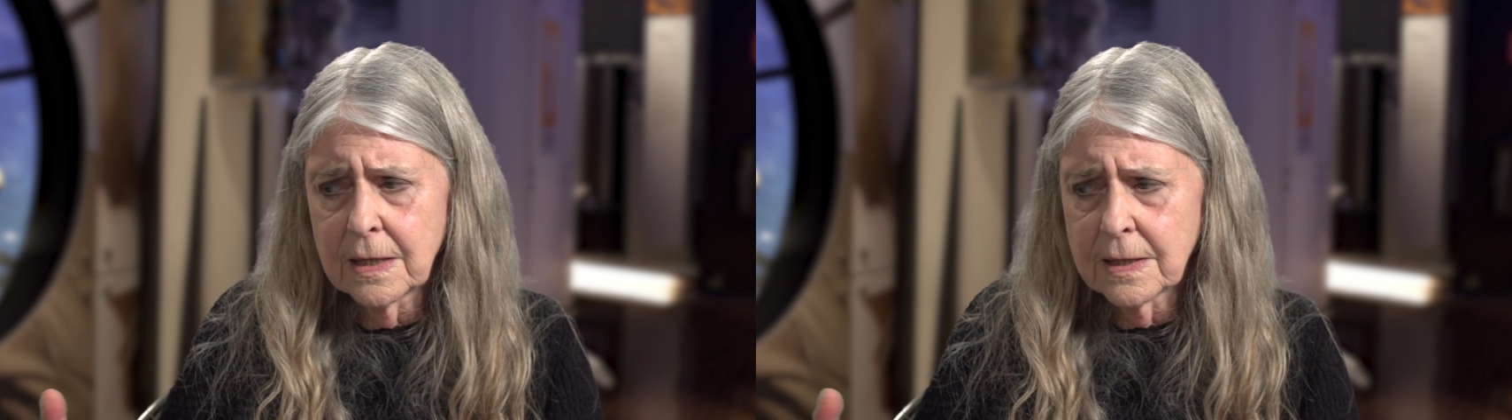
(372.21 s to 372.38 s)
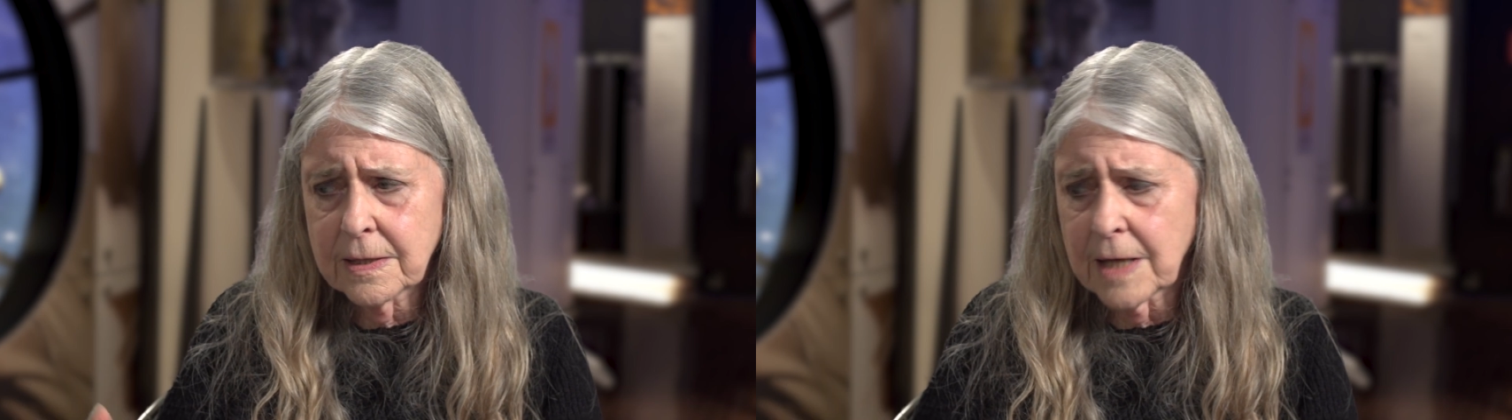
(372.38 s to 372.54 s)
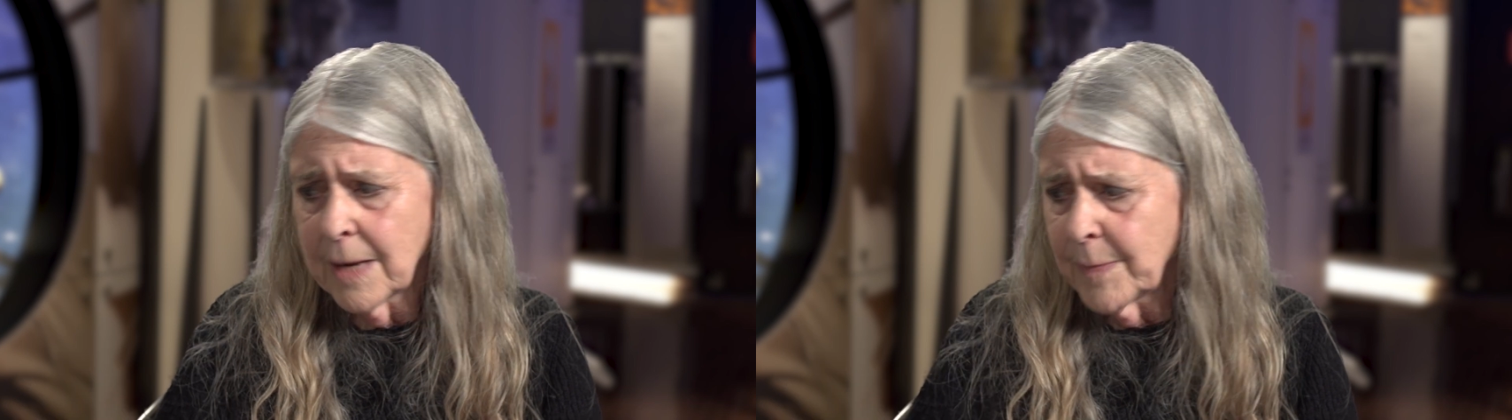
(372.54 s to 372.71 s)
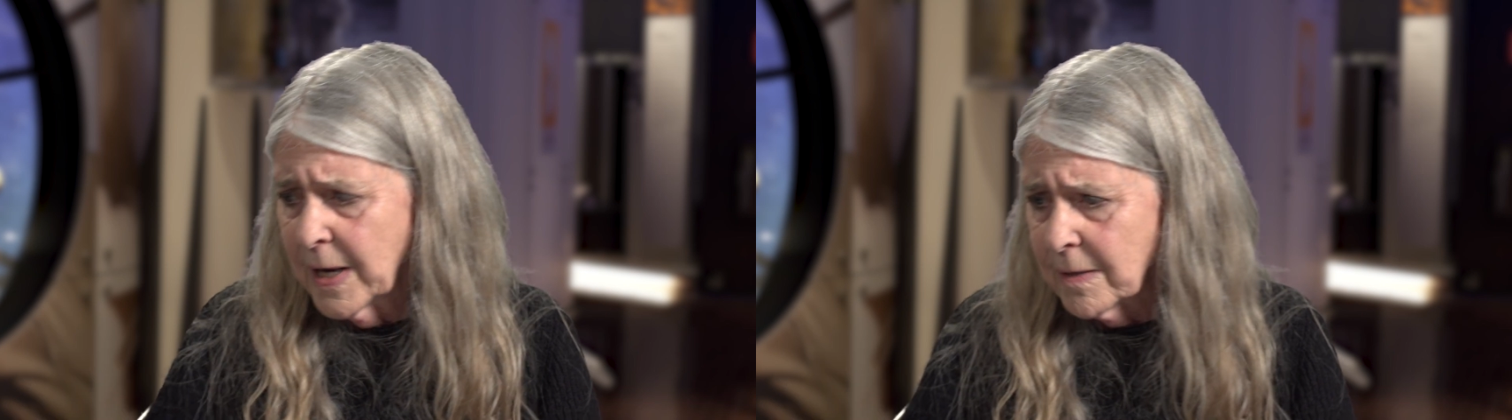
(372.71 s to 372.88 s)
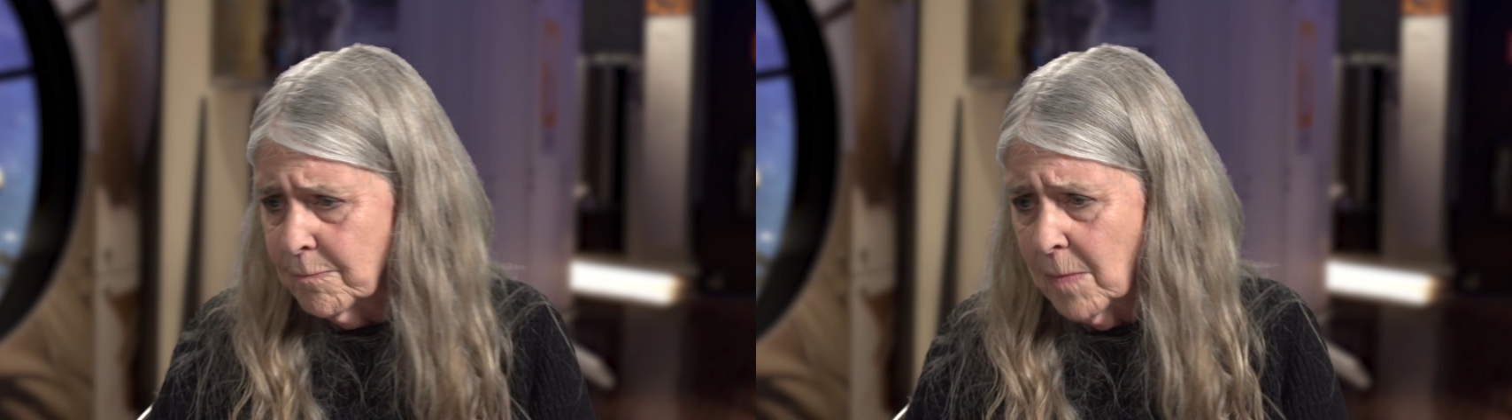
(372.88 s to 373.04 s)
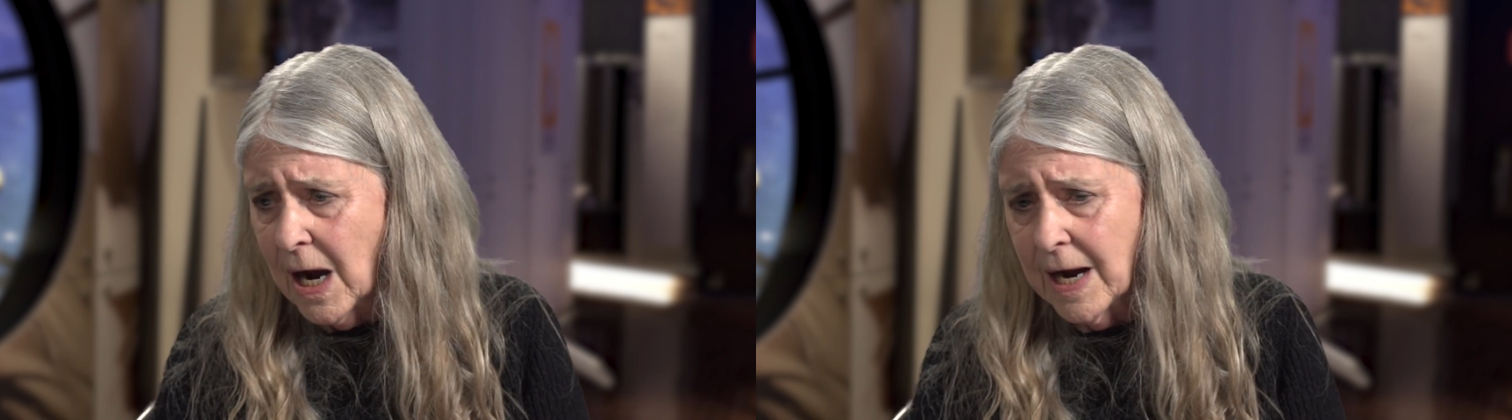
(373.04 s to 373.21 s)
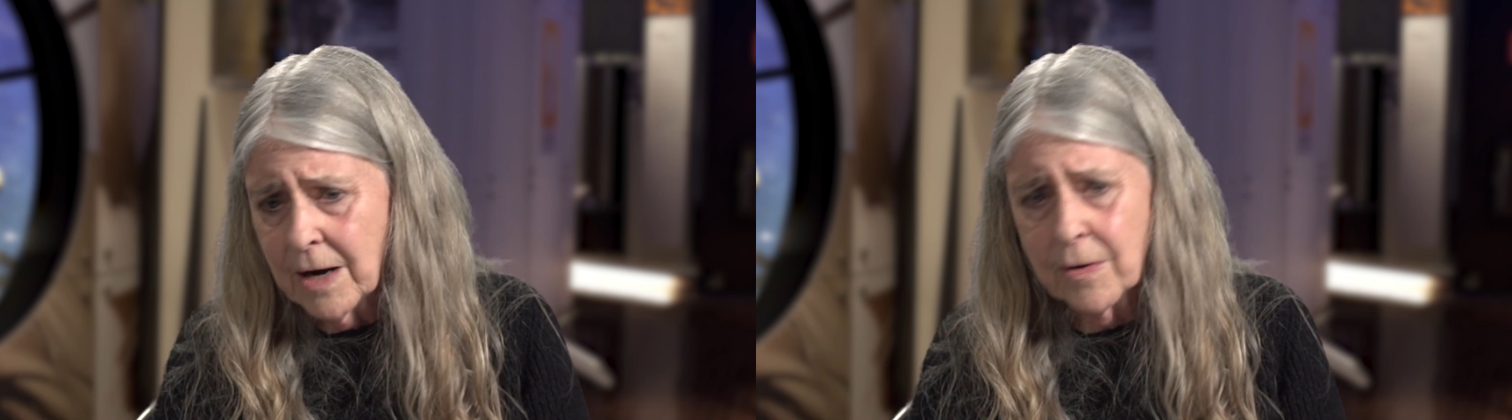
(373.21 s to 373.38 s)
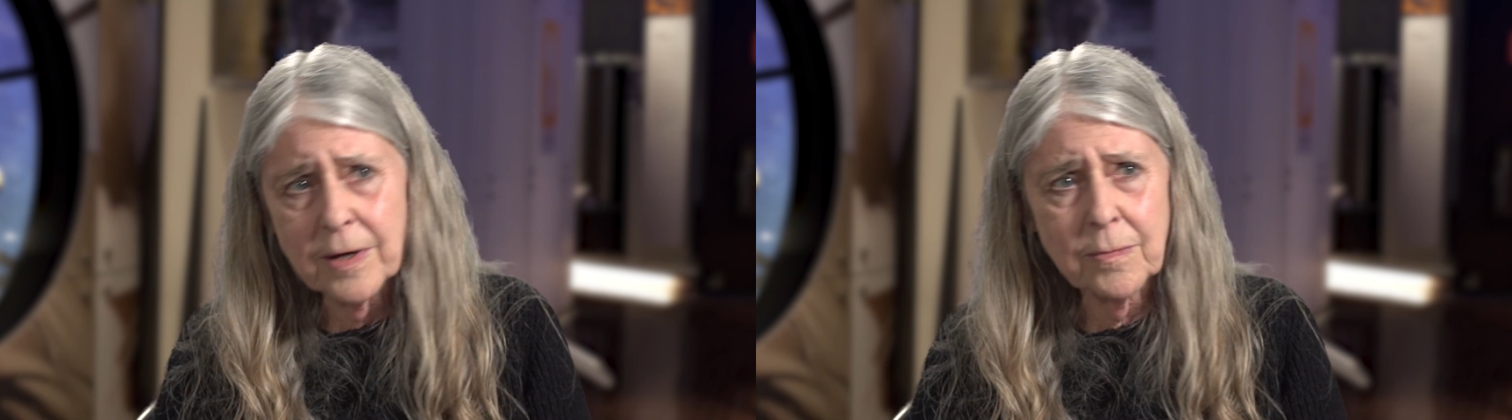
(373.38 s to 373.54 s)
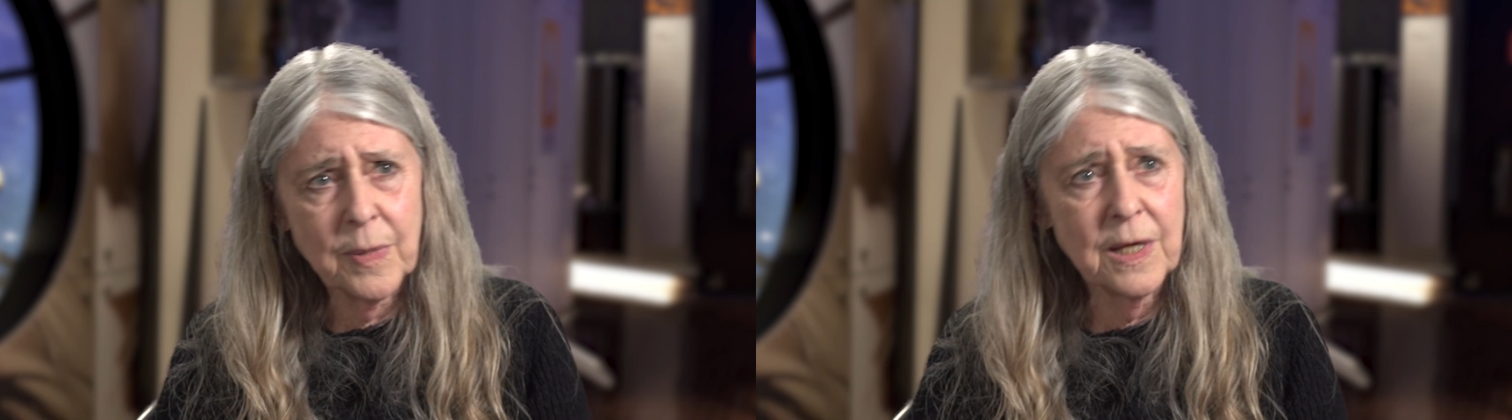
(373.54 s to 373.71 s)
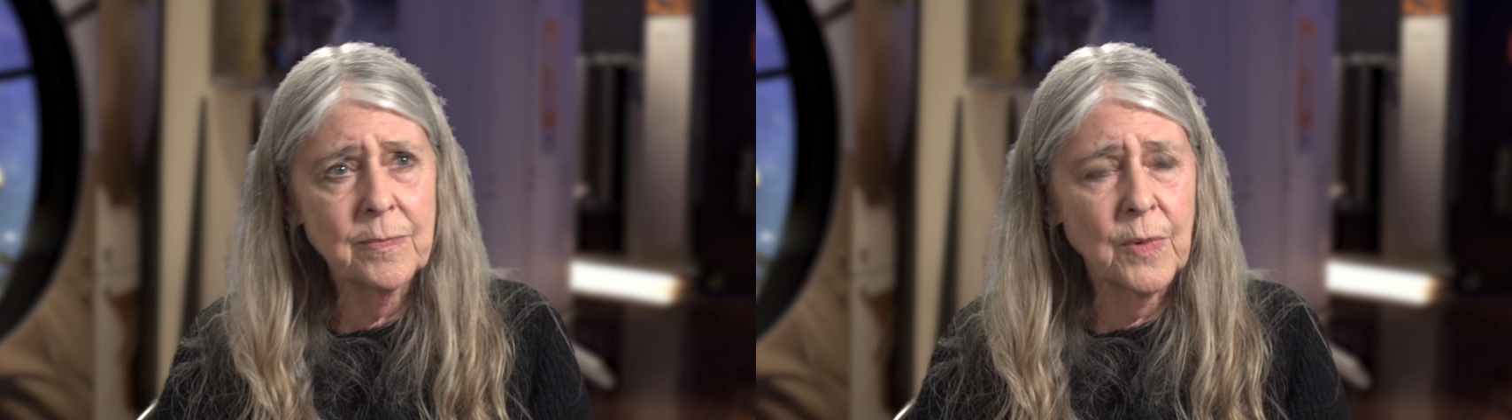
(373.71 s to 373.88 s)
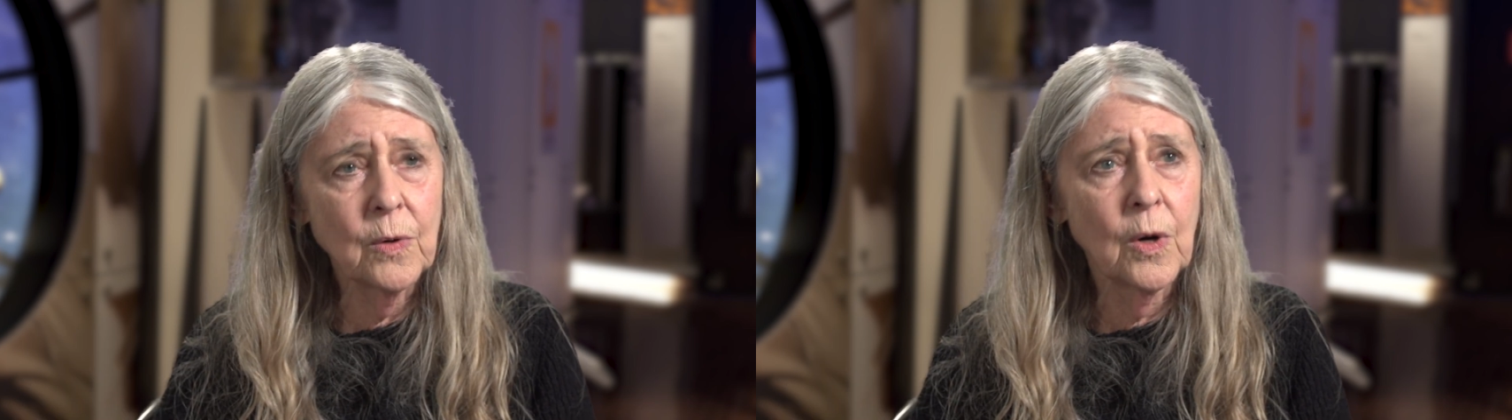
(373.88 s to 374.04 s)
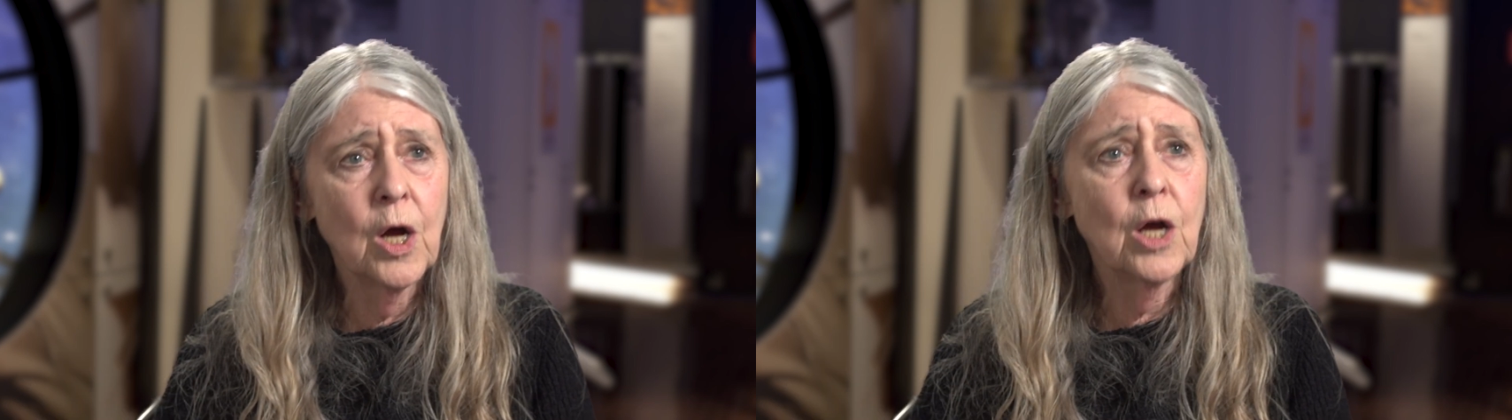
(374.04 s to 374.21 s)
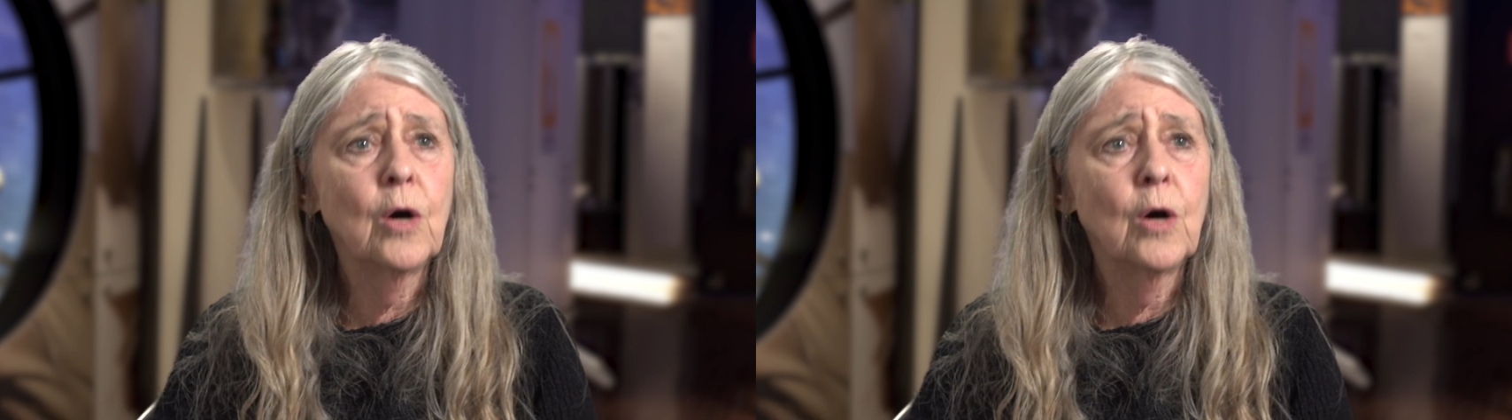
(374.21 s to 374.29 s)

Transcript: Stop admiring people